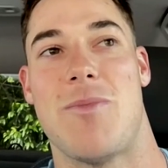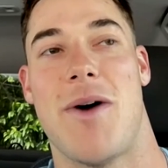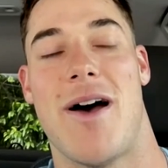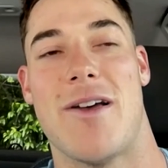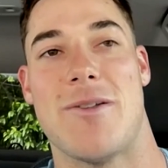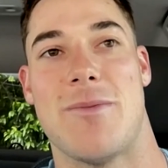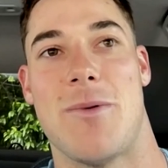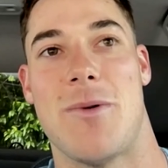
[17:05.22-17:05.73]
as
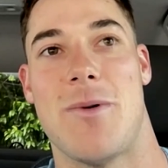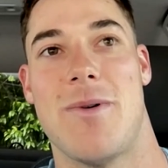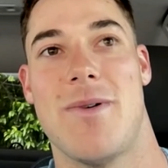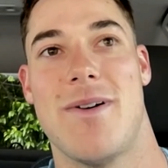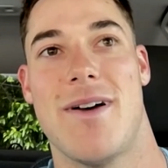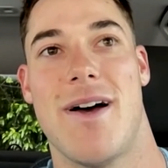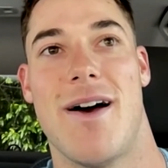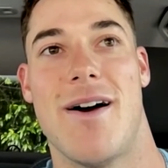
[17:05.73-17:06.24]
possible,
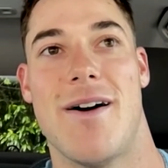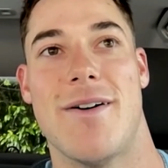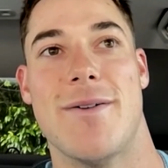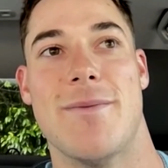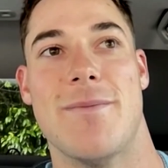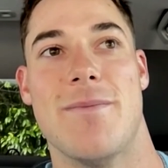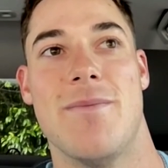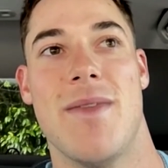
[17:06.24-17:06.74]

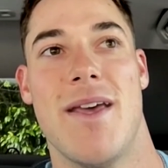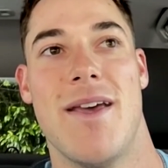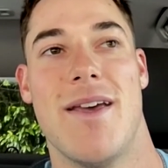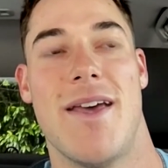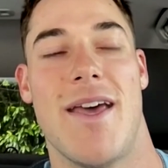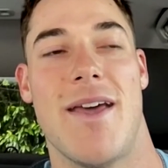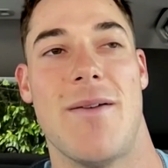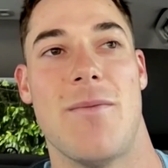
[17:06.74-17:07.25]

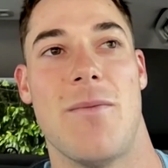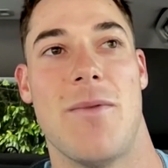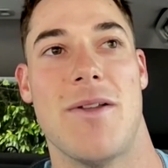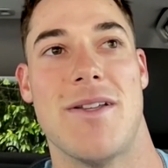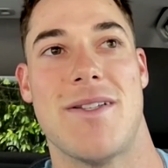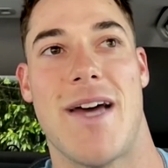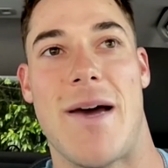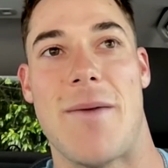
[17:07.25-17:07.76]
and
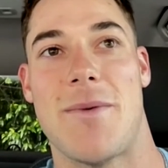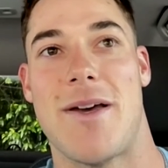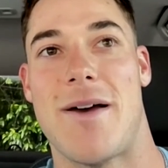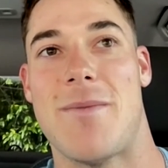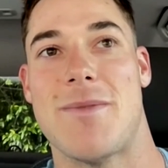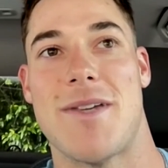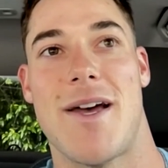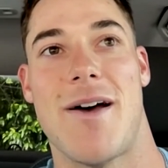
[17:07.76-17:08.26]
when the time
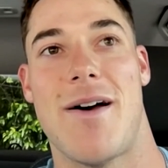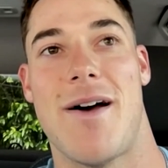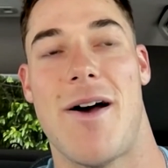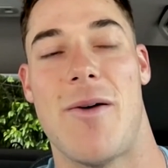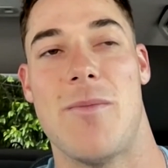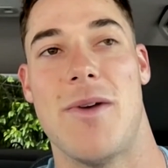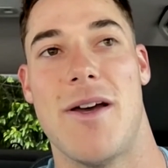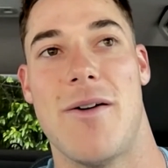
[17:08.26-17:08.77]
comes,
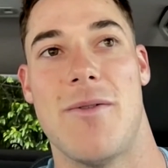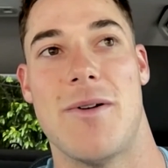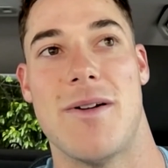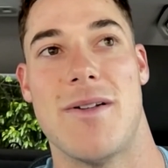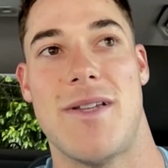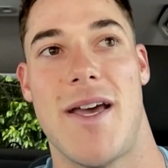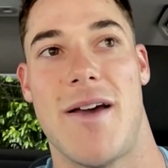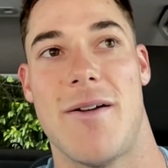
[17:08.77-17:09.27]
I'll be able
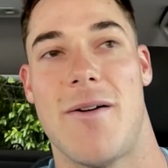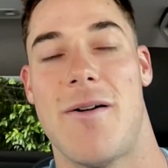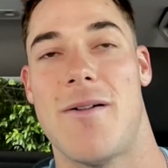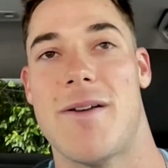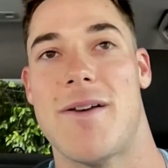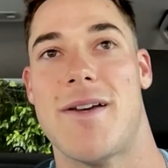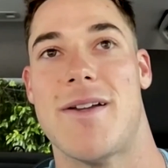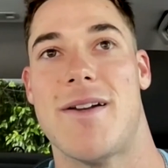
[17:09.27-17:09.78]
to take it
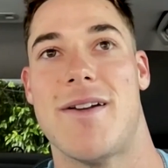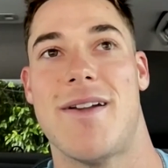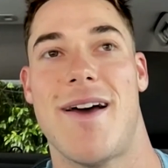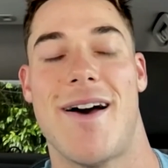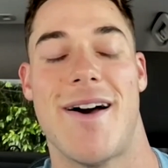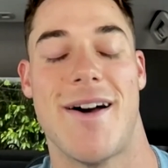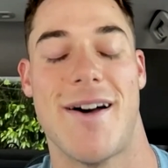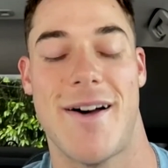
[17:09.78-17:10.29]
all in.
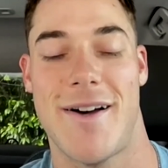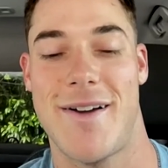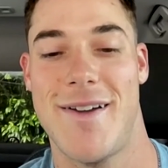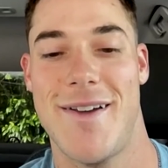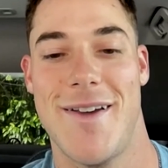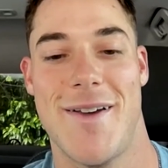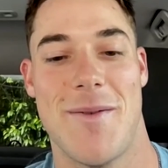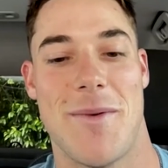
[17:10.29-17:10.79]

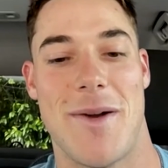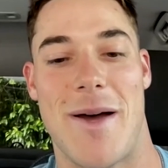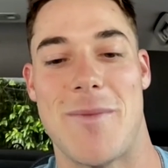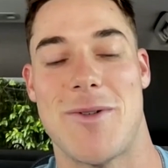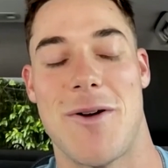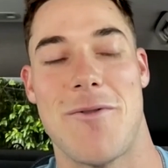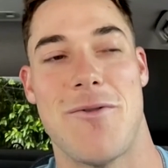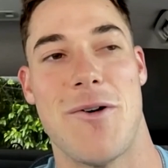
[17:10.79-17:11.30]
But
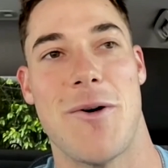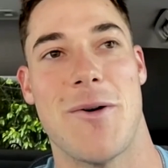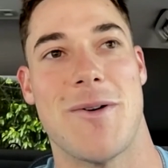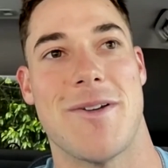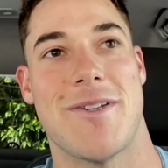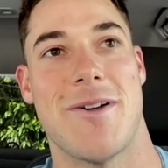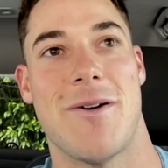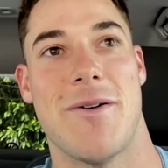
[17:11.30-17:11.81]
I'm so
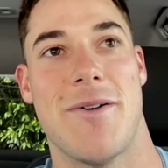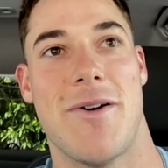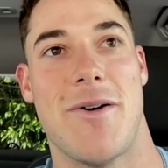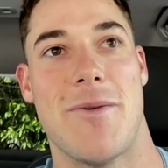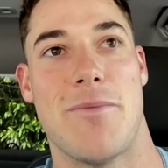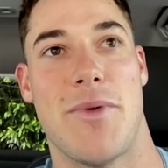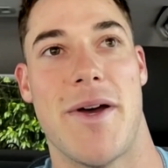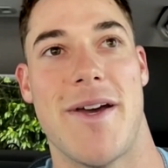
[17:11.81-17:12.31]
focused
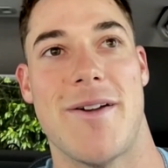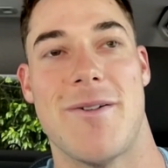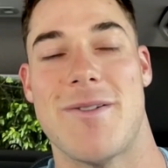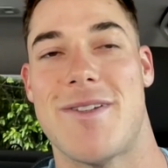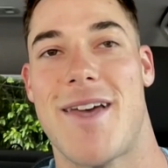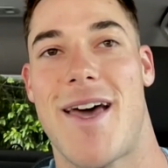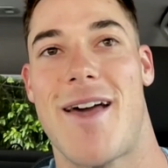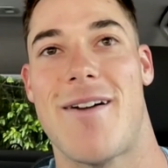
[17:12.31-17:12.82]
on playing
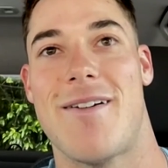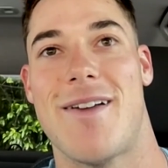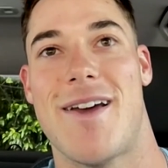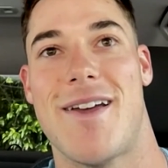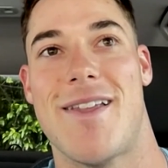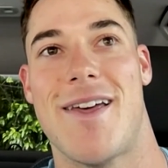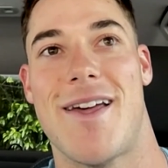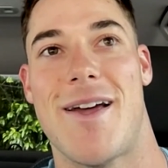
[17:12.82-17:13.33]
on
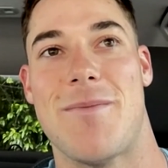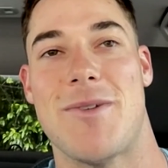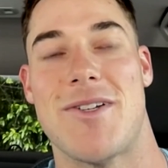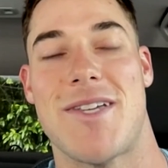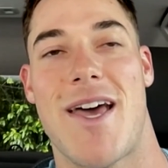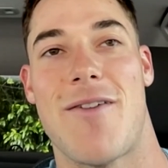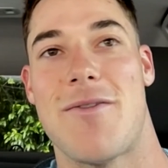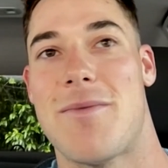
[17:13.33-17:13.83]
Saturday that I'm
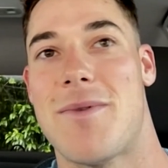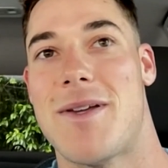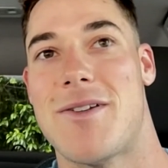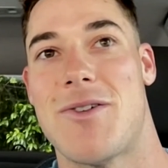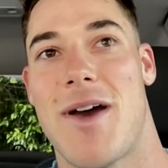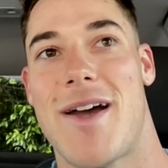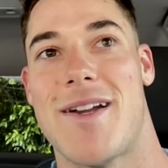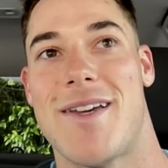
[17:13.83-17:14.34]
just haven't been
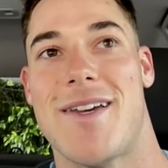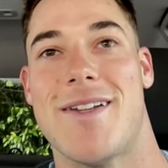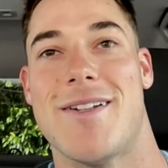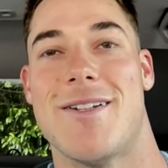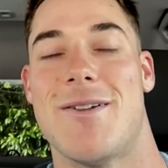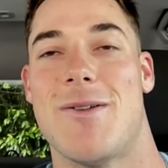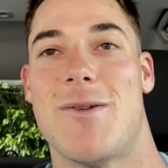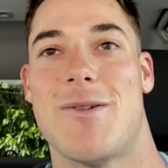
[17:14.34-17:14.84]
trying to get
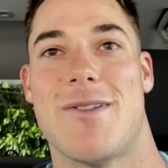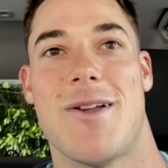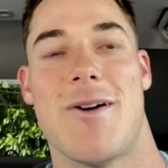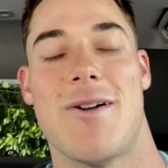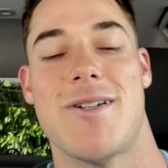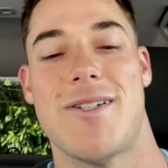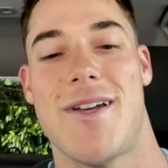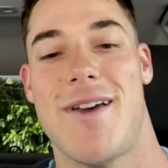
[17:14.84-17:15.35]
into those
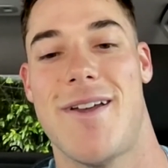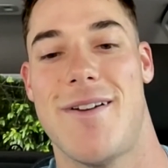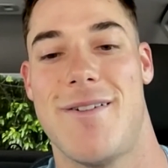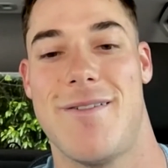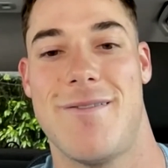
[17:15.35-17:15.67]
thoughts yet.